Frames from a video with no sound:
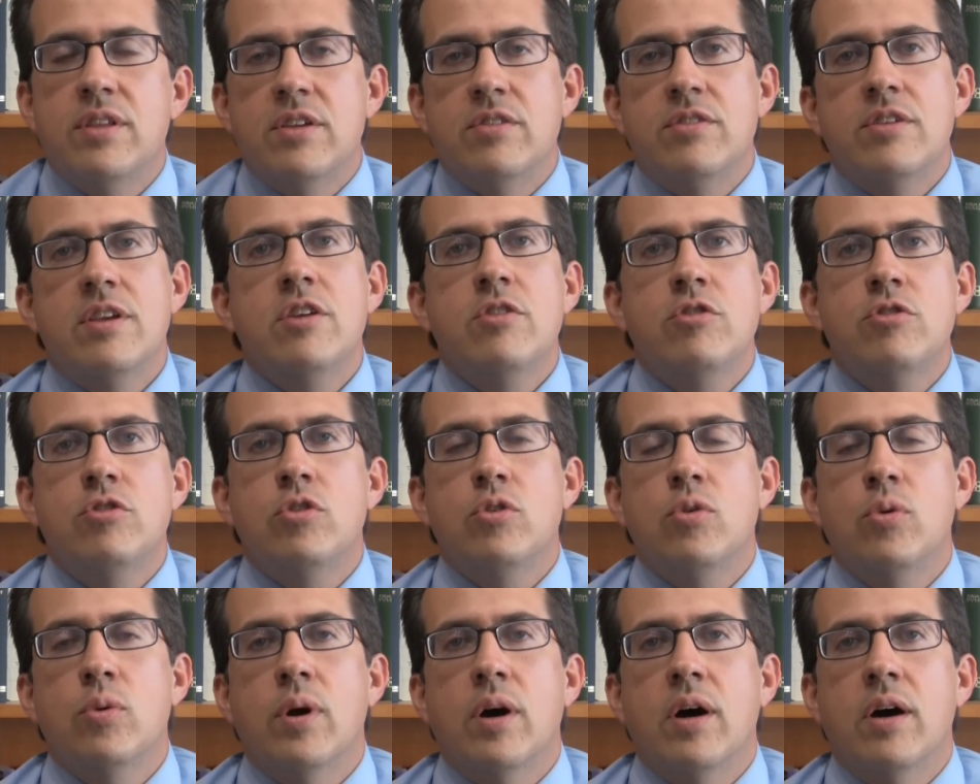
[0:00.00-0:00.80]
this
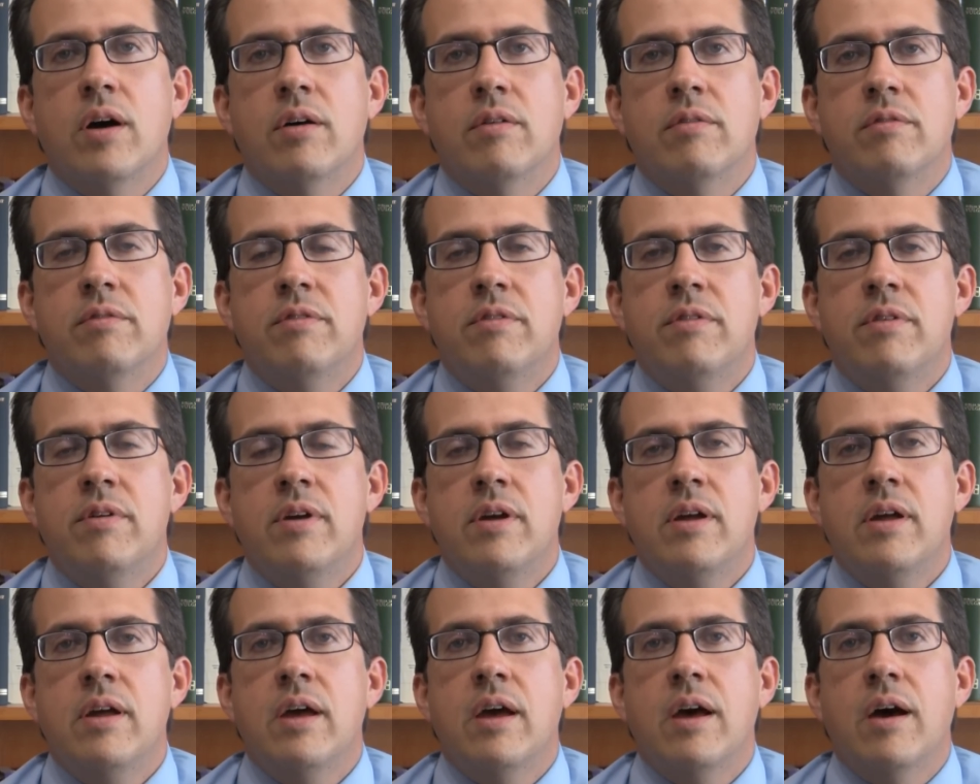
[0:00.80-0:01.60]
issue of
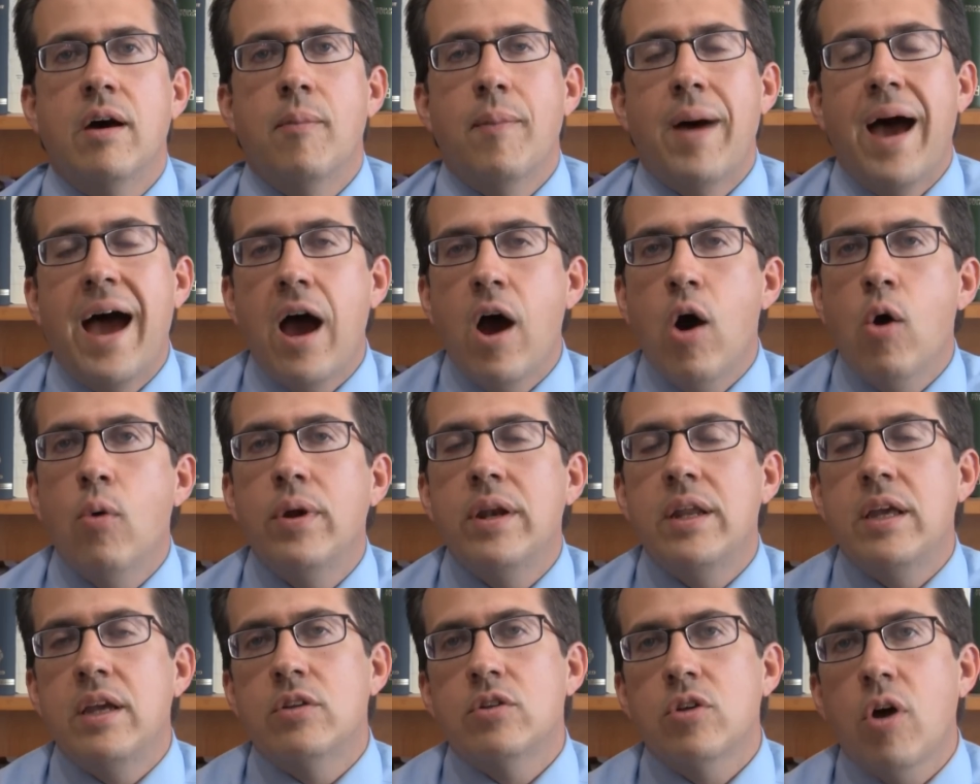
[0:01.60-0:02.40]
um, how,
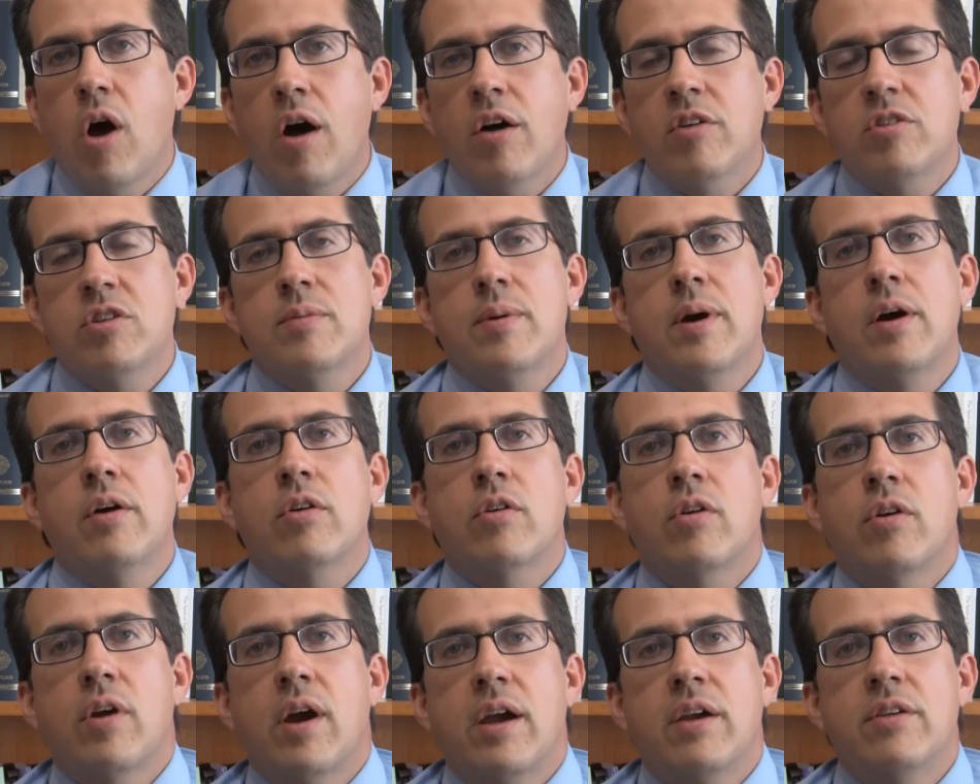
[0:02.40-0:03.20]
when he talks
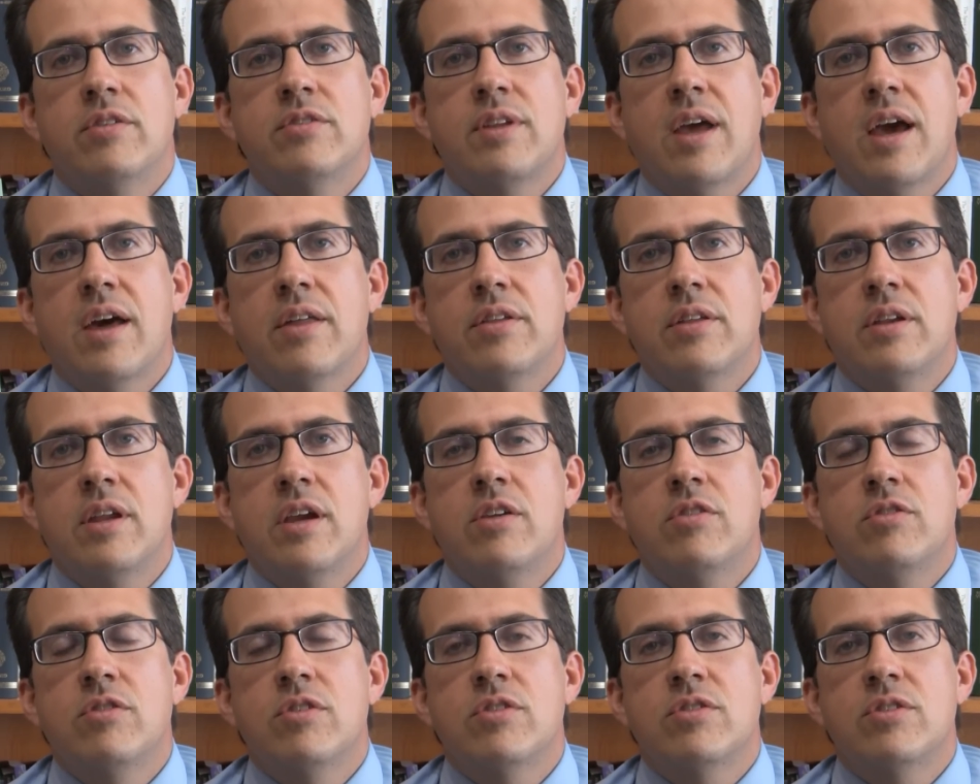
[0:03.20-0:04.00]
about Christ,
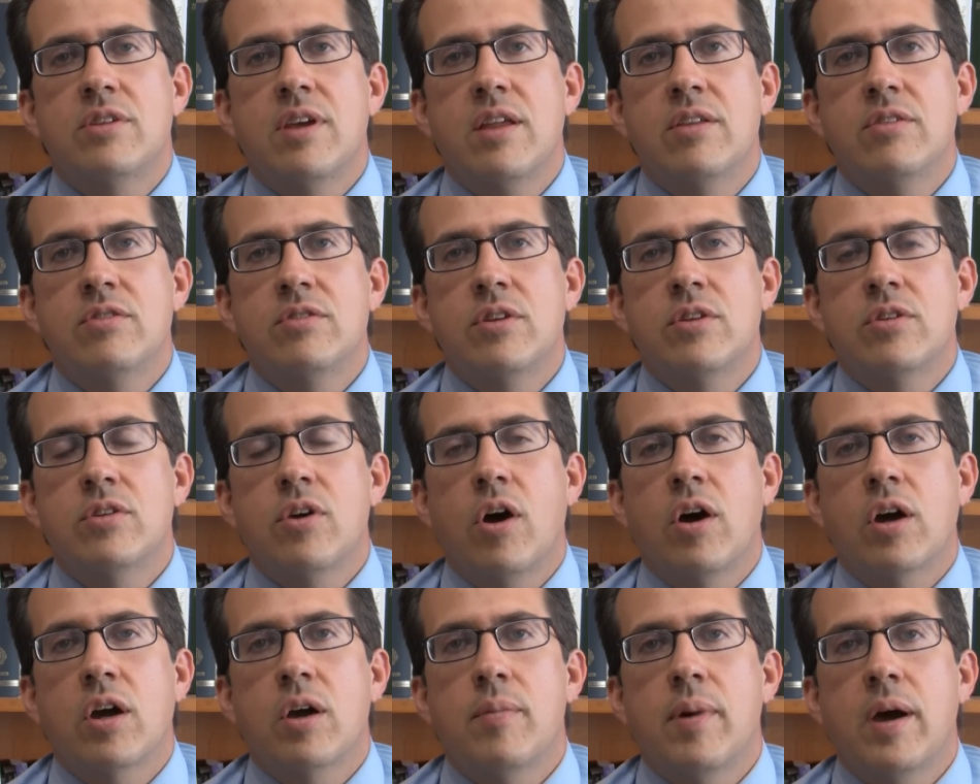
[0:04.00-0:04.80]
Athanasius tends to
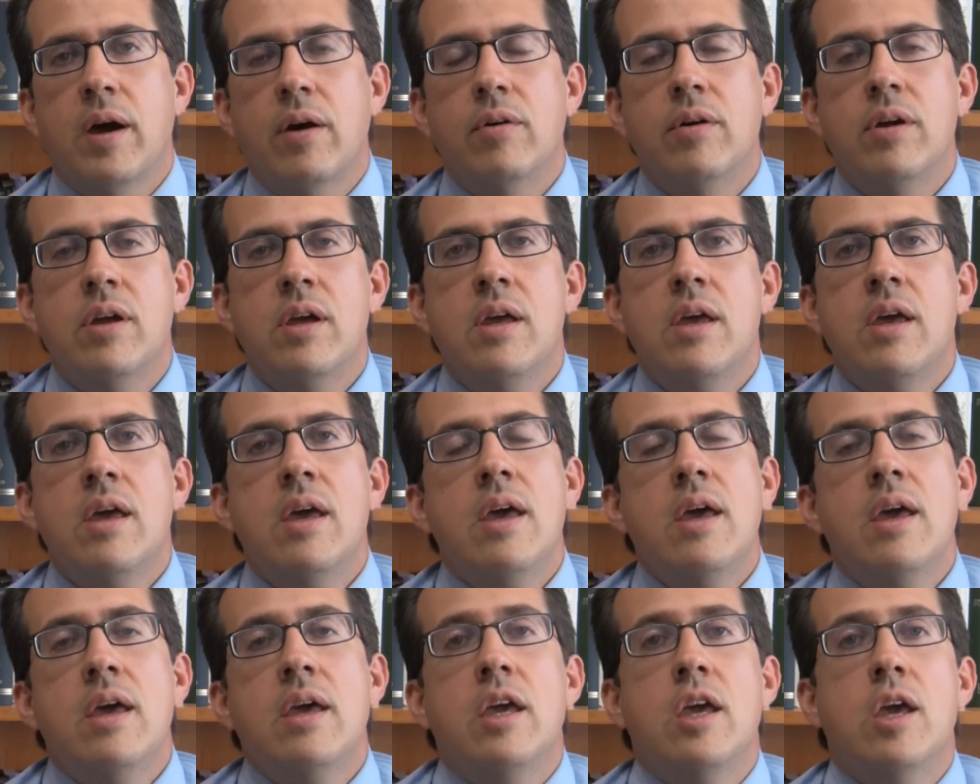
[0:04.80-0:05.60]
talk about
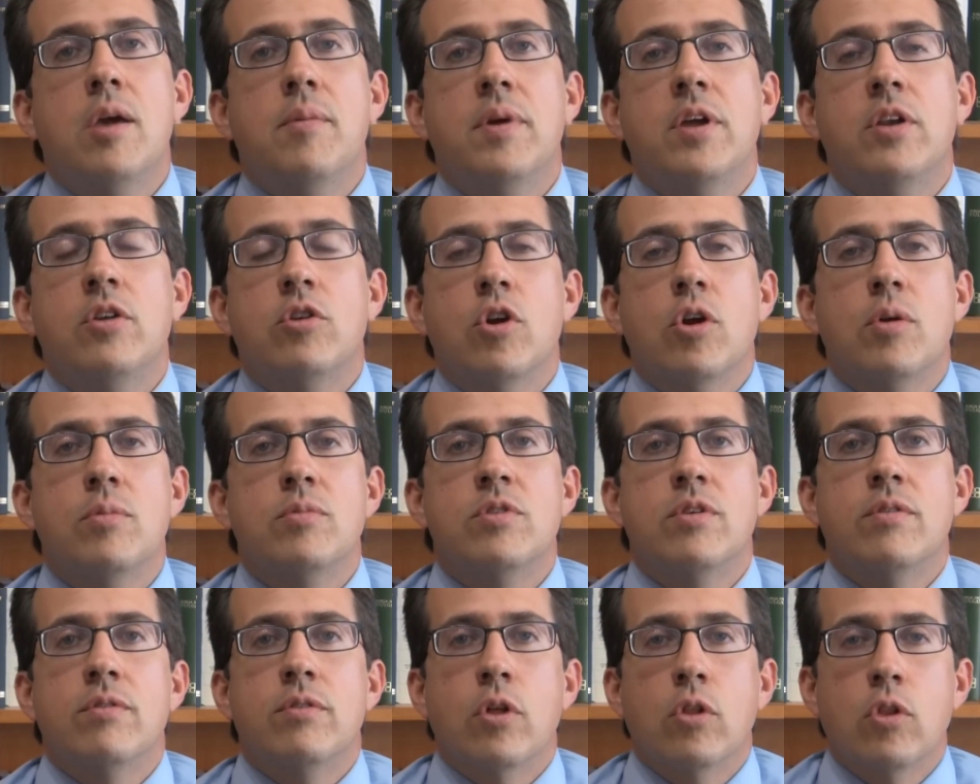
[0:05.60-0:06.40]
him in
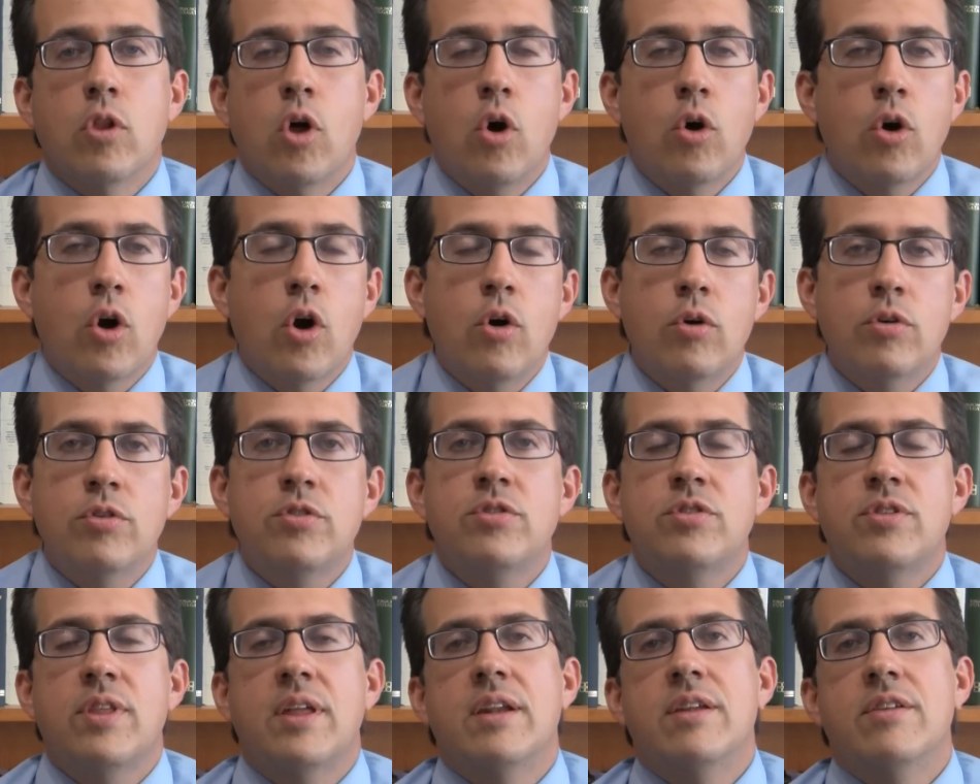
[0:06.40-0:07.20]
terms of the
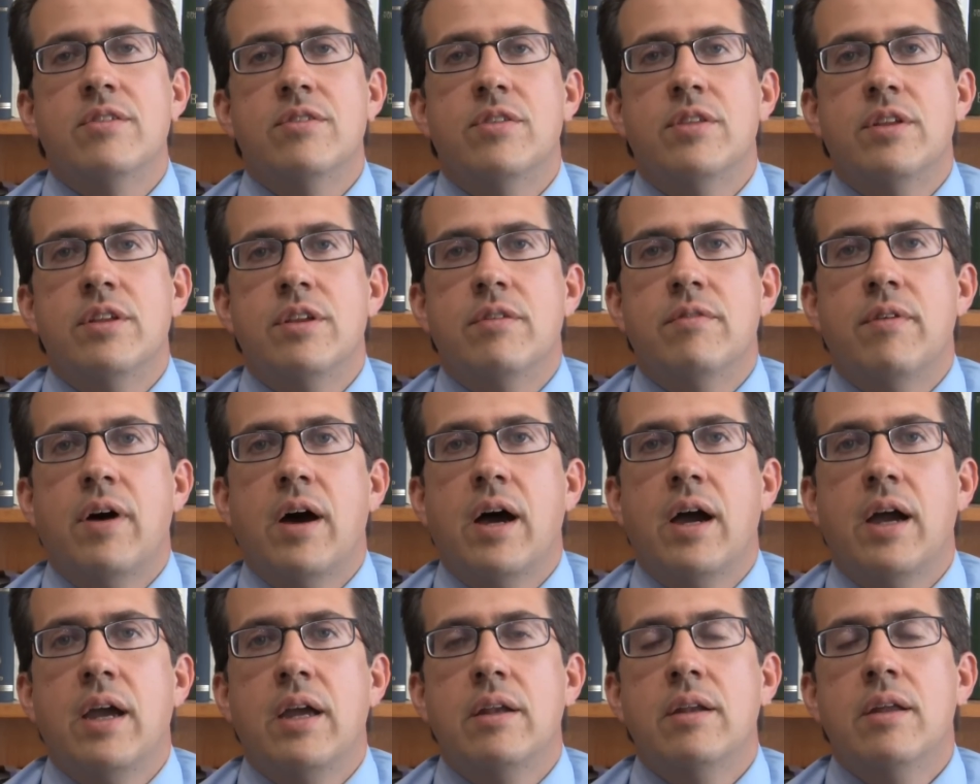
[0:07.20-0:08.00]
Logos, that is the
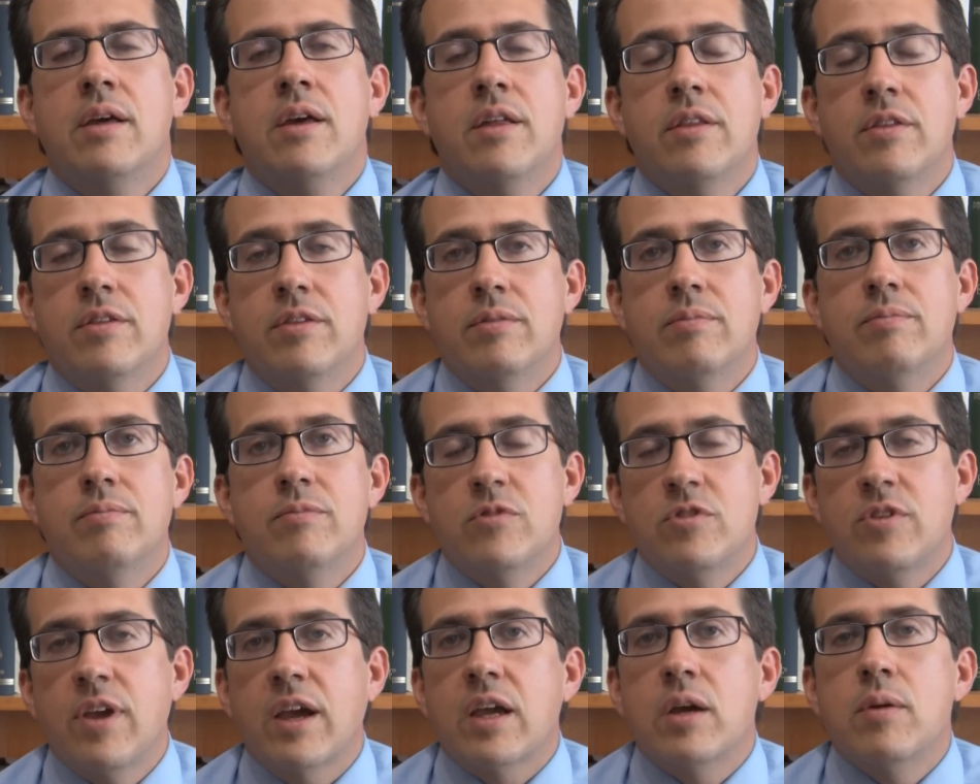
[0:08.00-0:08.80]
divine
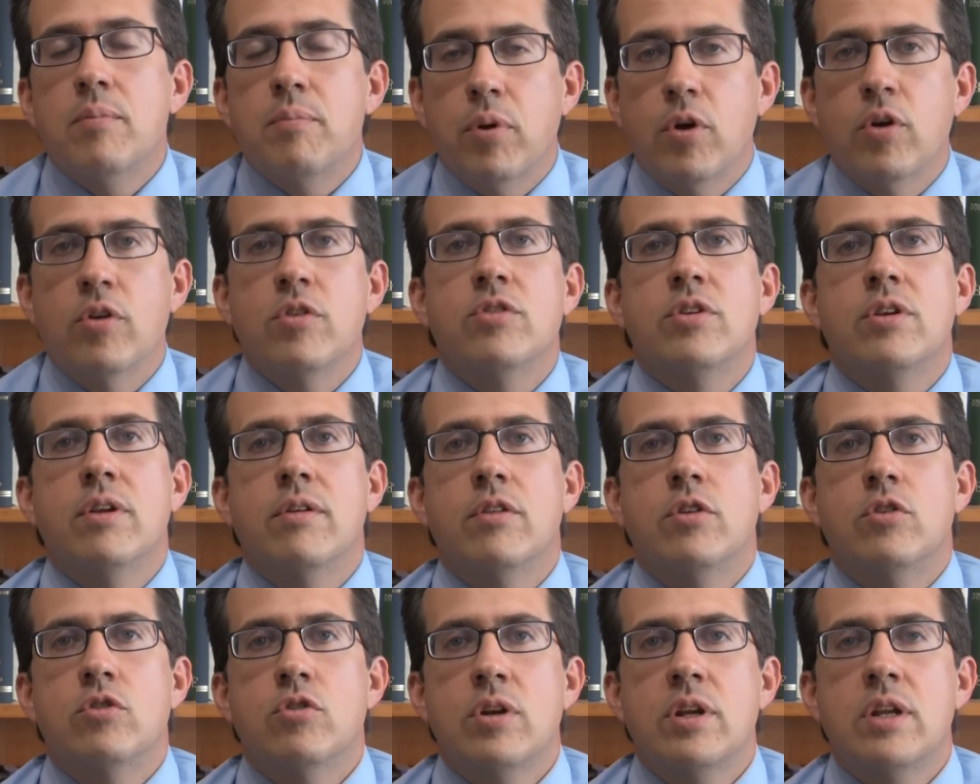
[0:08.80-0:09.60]
second person
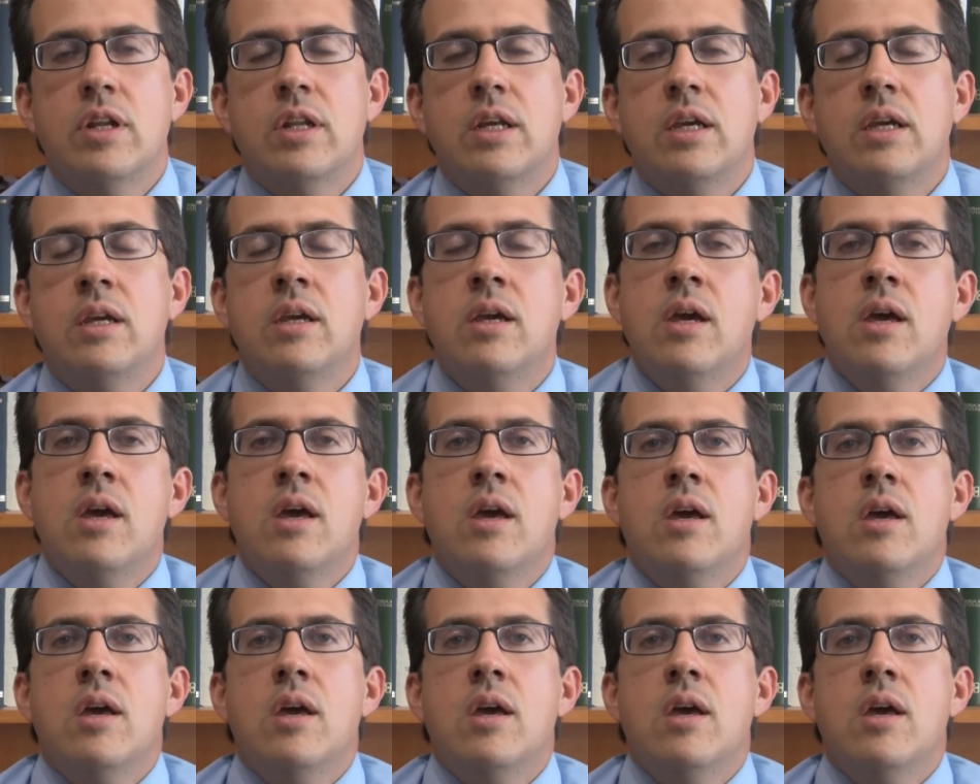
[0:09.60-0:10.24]
of the Trinity,